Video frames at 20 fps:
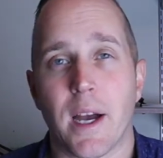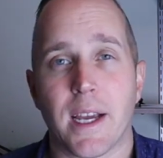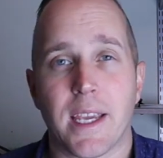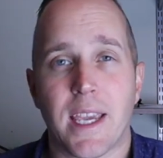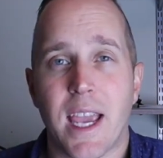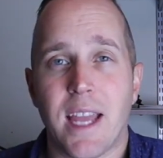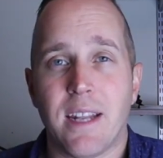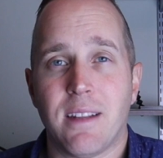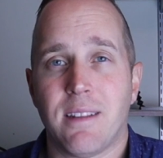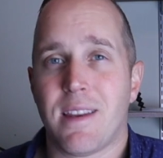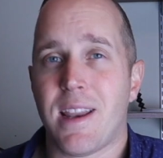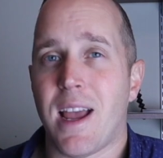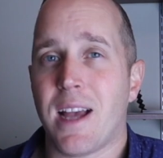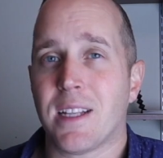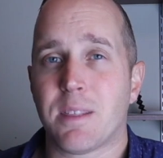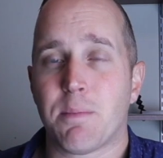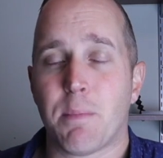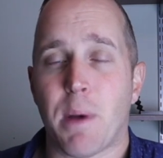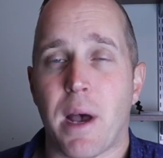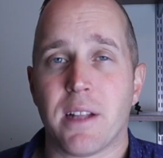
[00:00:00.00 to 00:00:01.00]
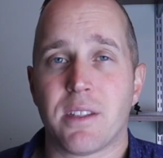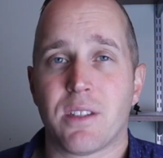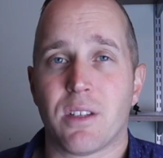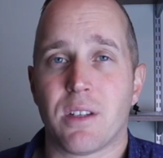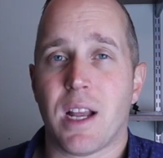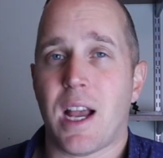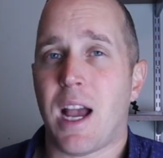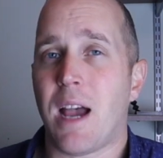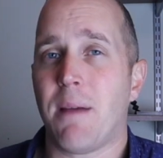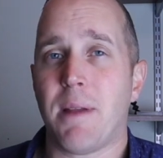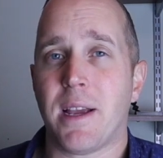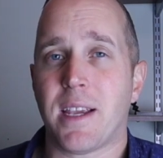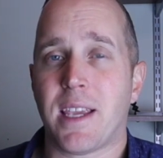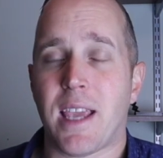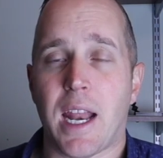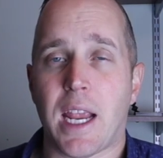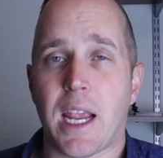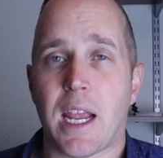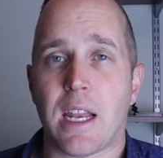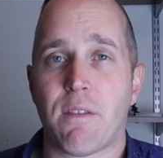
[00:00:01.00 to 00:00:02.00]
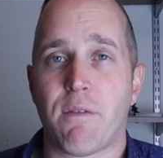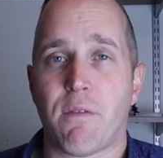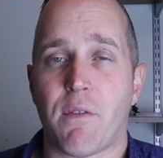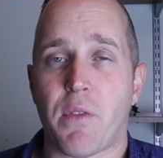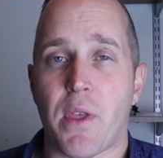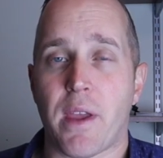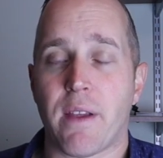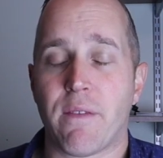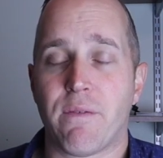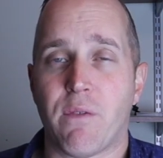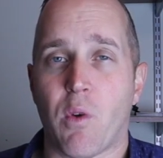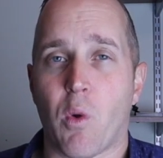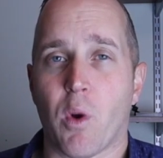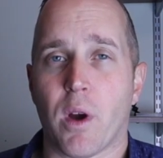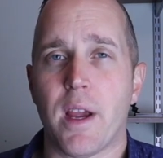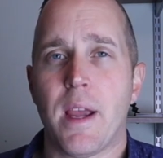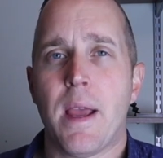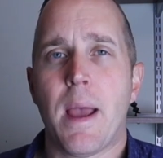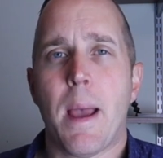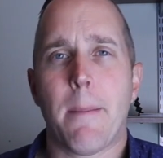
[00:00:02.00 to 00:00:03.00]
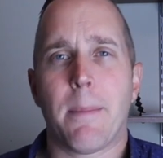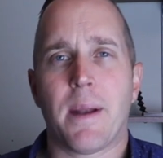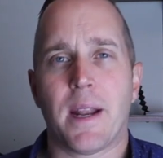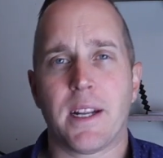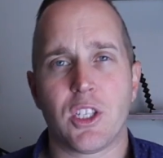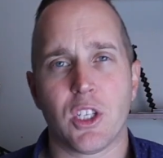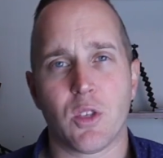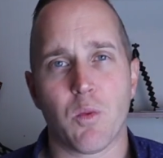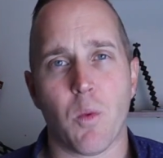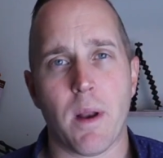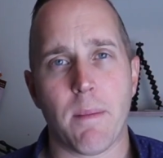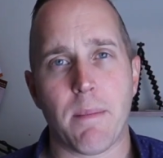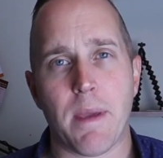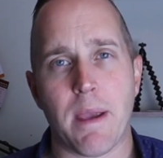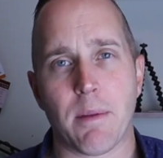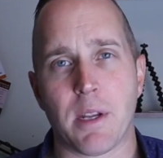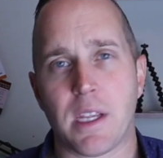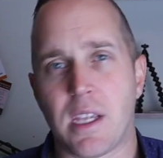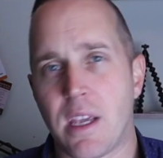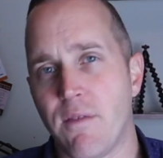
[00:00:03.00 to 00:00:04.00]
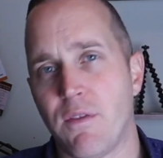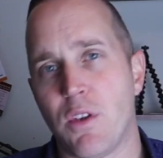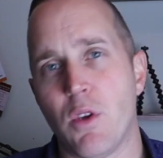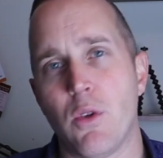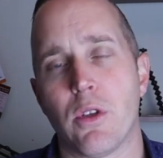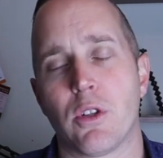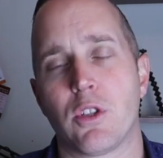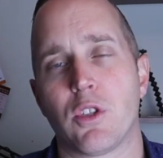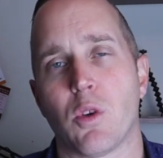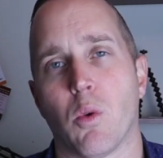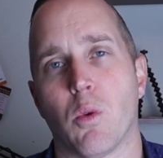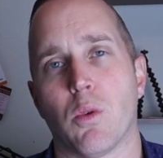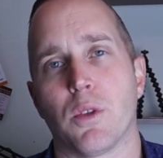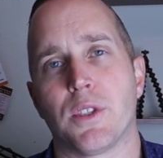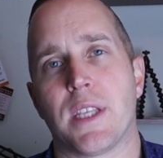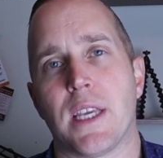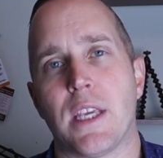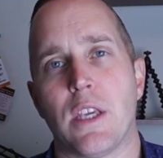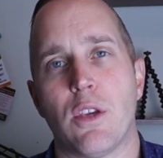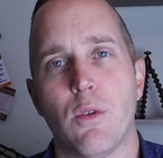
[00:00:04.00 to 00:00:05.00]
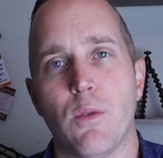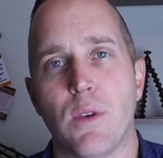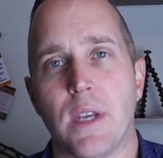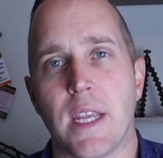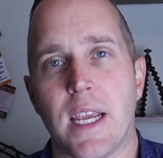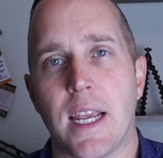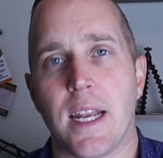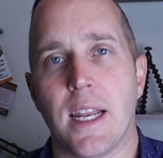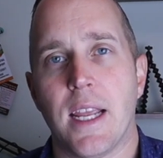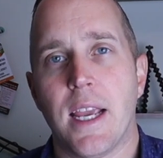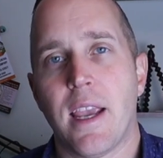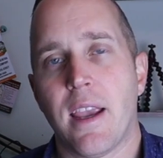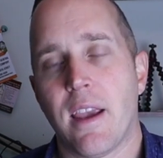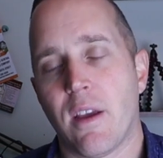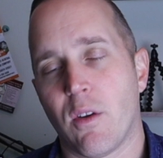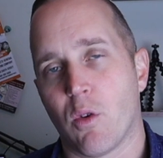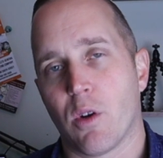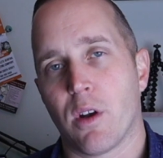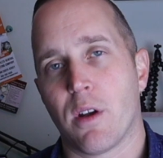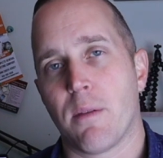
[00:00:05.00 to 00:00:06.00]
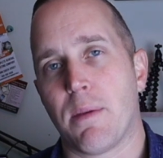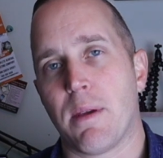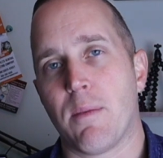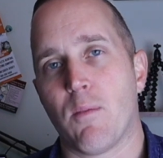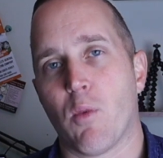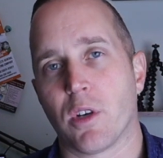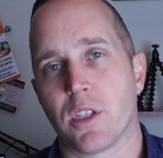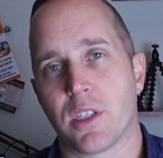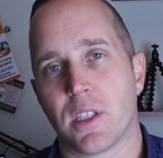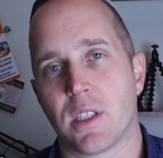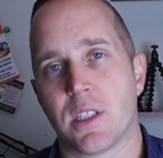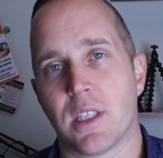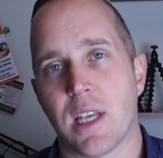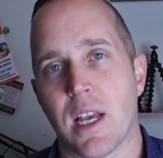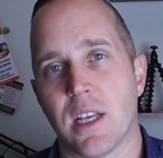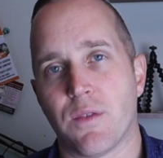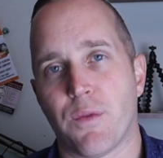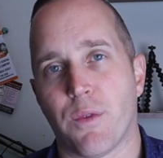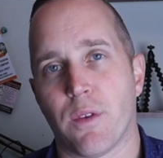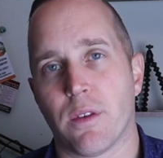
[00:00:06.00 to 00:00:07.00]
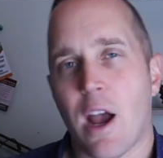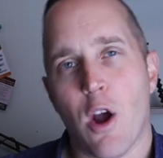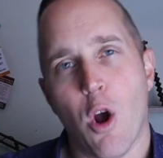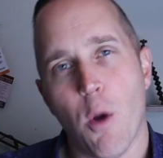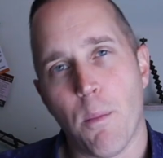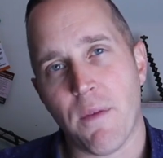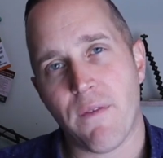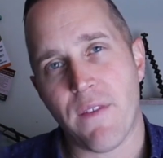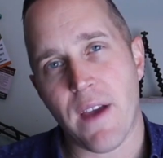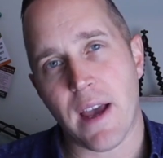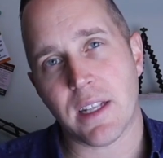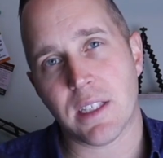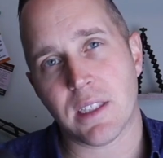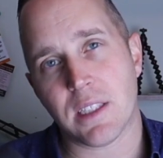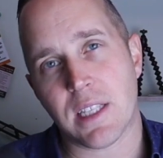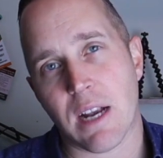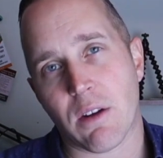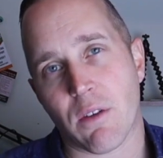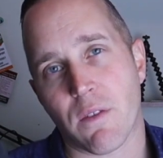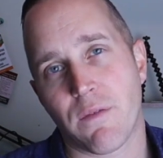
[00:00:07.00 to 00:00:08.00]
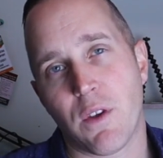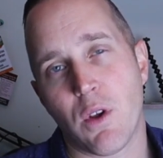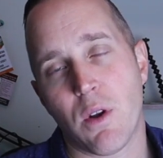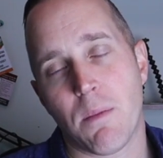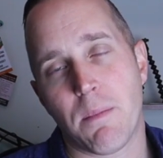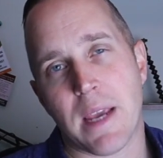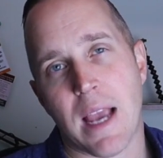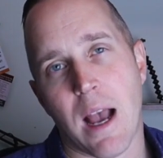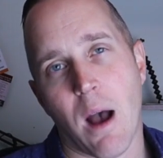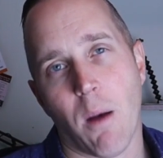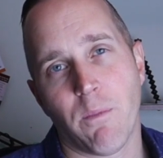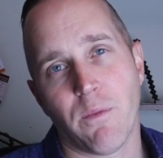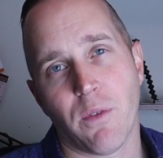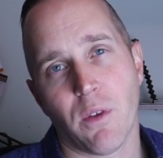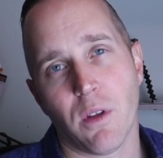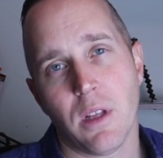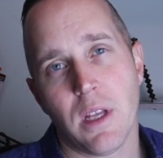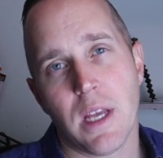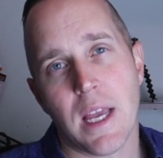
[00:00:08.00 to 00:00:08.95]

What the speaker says: Again, not sponsored, I'm not getting anything for it, but I just wanna be able to give you the tools that you need in order to be more successful. I hope you found this tech review to be helpful,